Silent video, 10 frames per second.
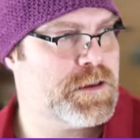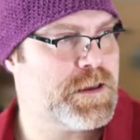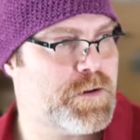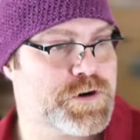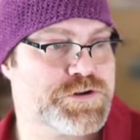
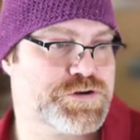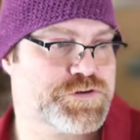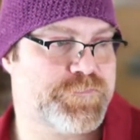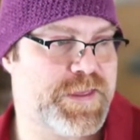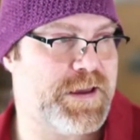and we're going to
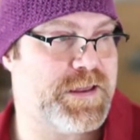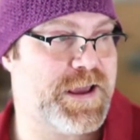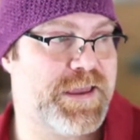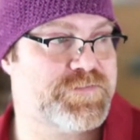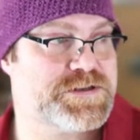search for that. And
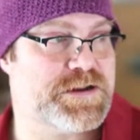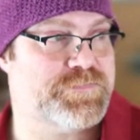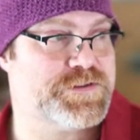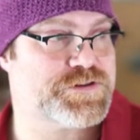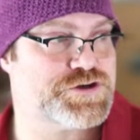I haven't
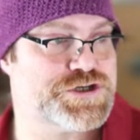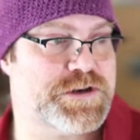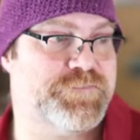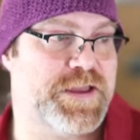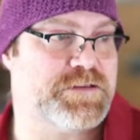done this search
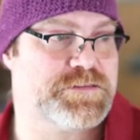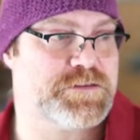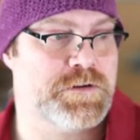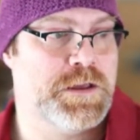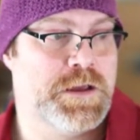in advance,
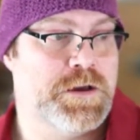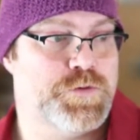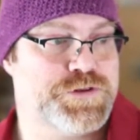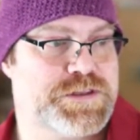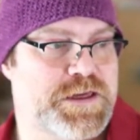so
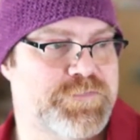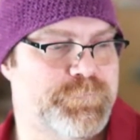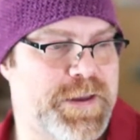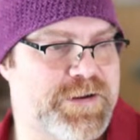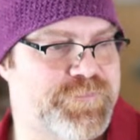we'll see if
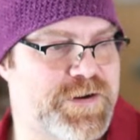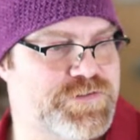it backfires